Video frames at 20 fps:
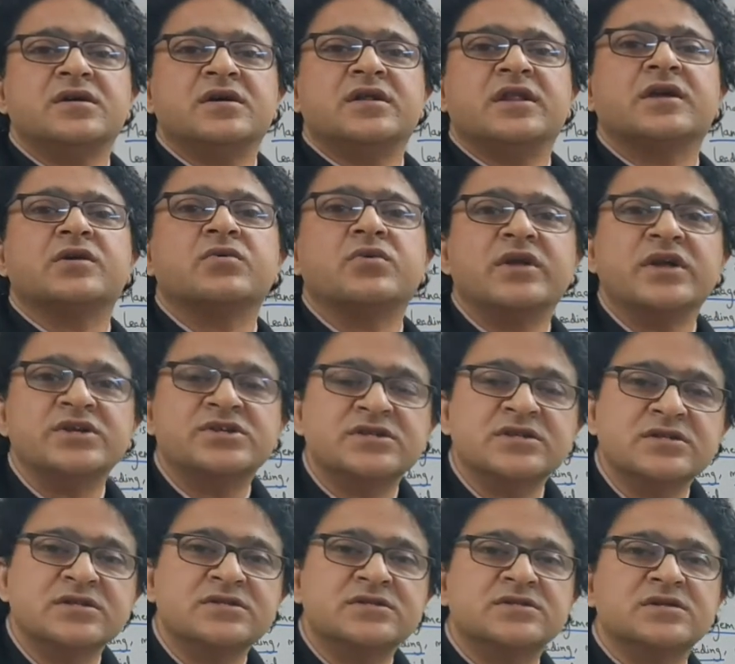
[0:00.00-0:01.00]

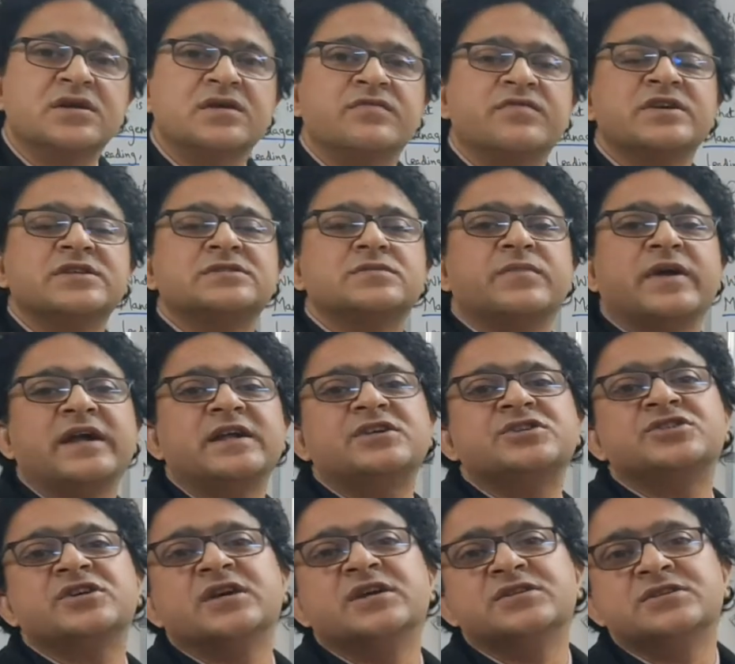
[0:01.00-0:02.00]
regulations which might
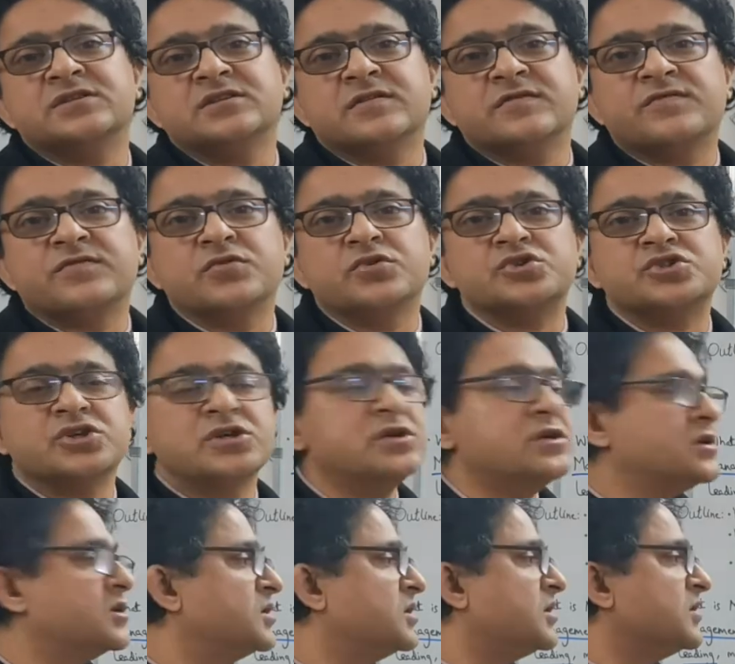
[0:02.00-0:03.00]
change in the future.
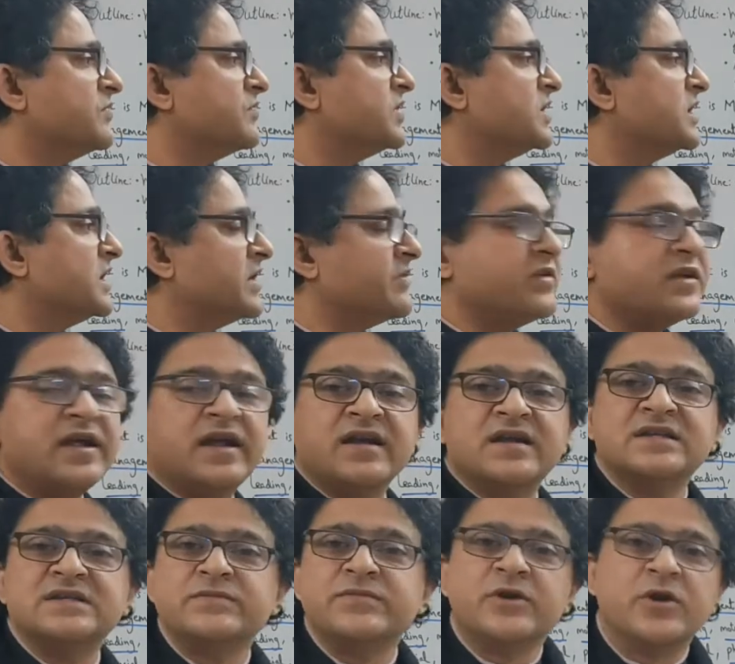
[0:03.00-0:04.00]
We never
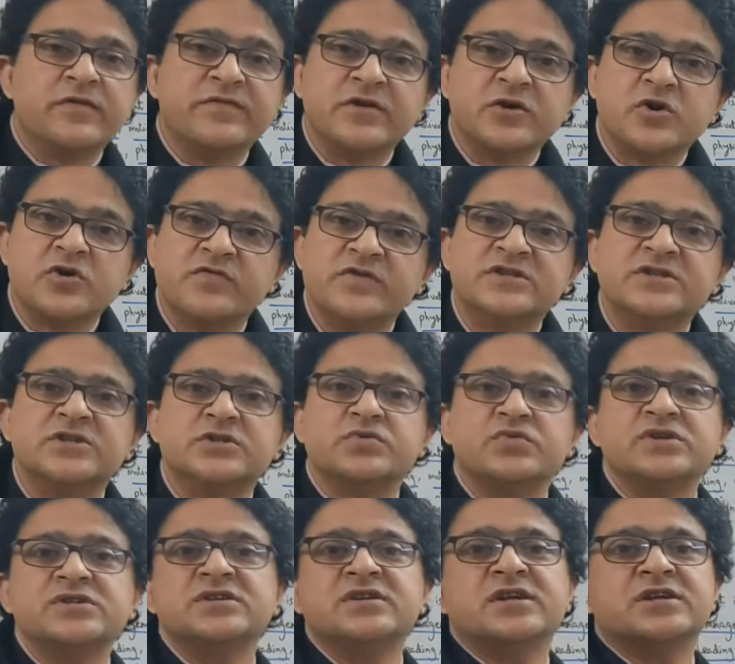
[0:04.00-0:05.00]
anticipate of the COVID
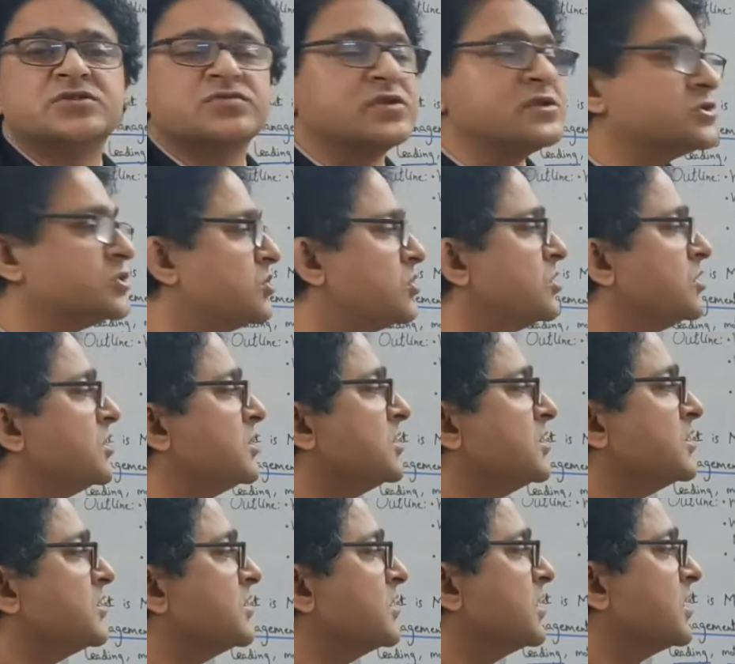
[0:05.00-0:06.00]
situation as well. So
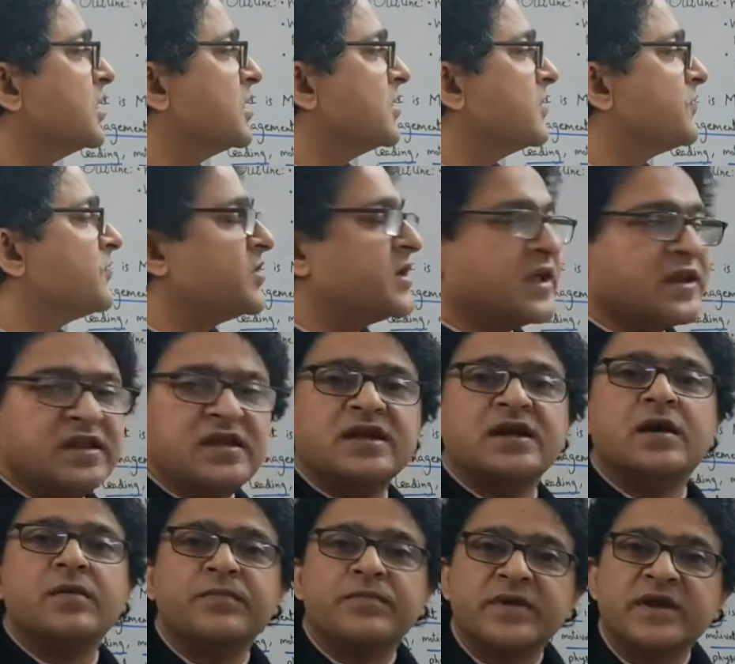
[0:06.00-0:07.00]
for any
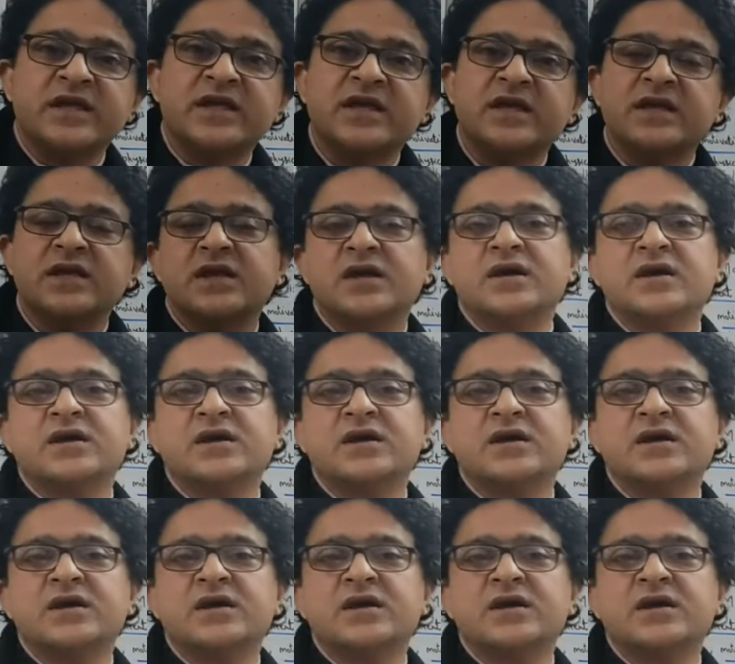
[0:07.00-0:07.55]
company,